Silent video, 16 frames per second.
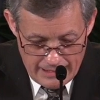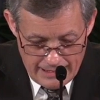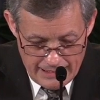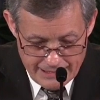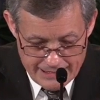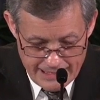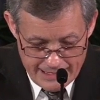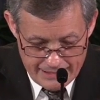He
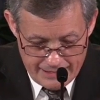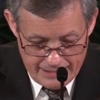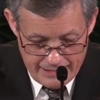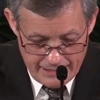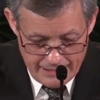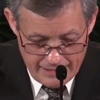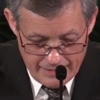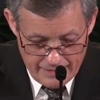said,
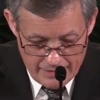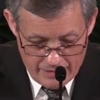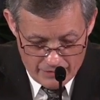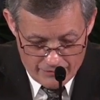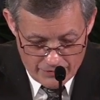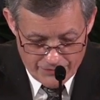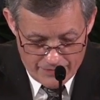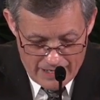or
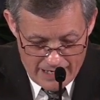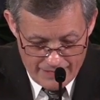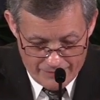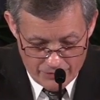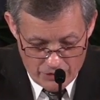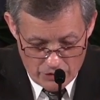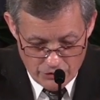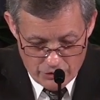verse 5
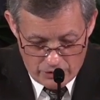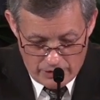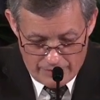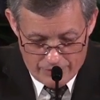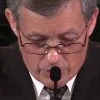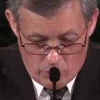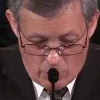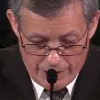For those who
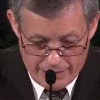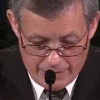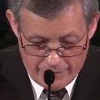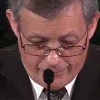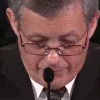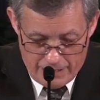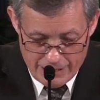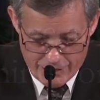live according to the
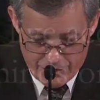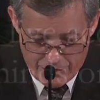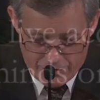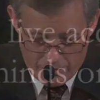flesh, set